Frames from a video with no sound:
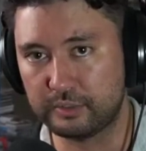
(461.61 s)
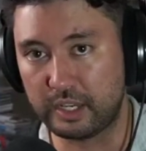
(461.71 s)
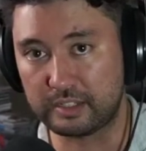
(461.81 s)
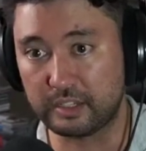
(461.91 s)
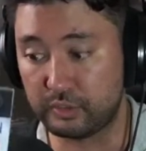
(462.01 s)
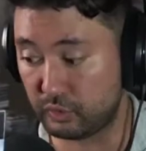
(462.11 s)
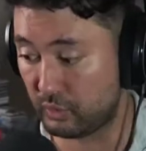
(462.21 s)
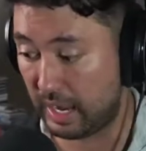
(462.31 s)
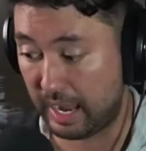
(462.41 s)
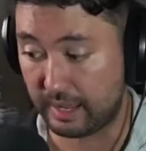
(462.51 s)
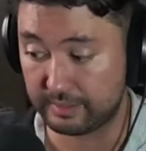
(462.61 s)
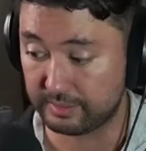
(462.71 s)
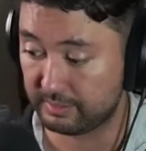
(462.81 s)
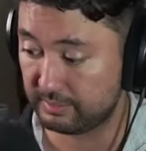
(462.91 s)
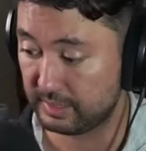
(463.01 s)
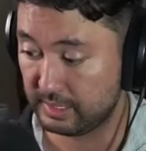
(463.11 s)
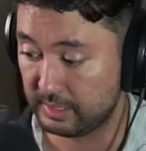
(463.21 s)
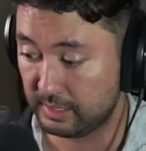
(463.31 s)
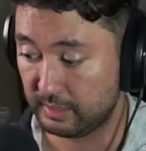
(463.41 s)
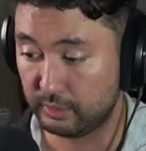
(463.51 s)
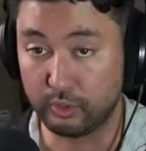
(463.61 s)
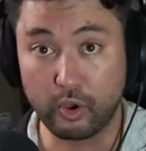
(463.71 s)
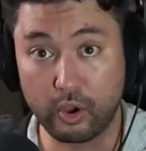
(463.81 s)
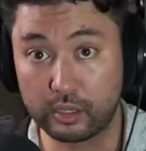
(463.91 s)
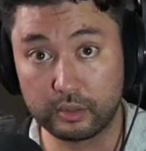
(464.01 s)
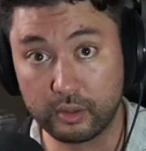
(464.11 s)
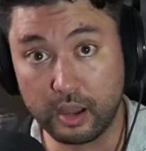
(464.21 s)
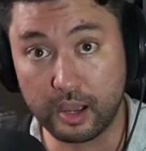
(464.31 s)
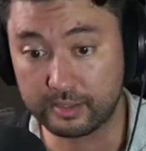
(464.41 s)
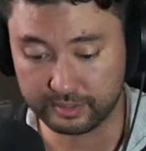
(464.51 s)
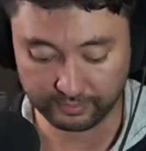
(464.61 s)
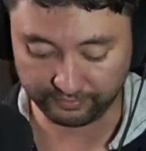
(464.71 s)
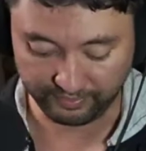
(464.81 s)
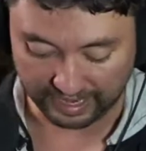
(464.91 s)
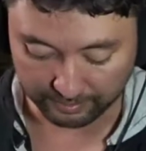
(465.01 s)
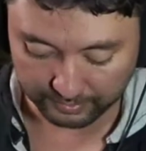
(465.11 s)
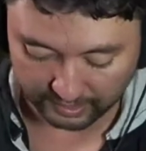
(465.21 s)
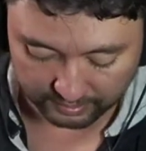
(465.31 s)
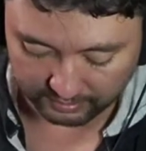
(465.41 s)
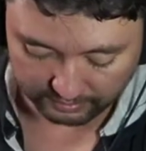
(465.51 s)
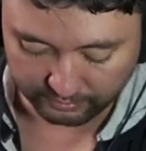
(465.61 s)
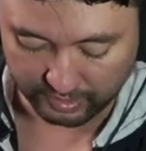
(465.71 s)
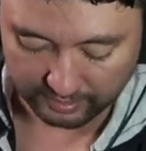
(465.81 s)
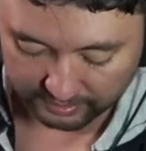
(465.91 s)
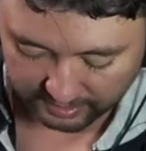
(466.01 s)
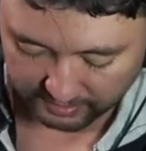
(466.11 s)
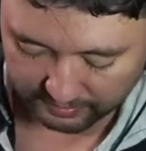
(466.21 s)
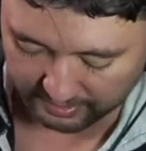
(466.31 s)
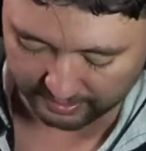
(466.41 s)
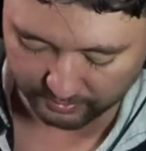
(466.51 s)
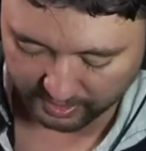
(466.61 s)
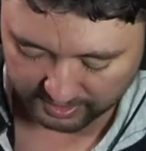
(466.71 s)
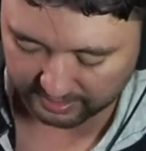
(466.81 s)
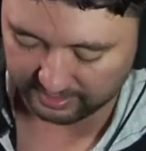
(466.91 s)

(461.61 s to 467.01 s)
Jessica Drew has long lost family relatives. Like what?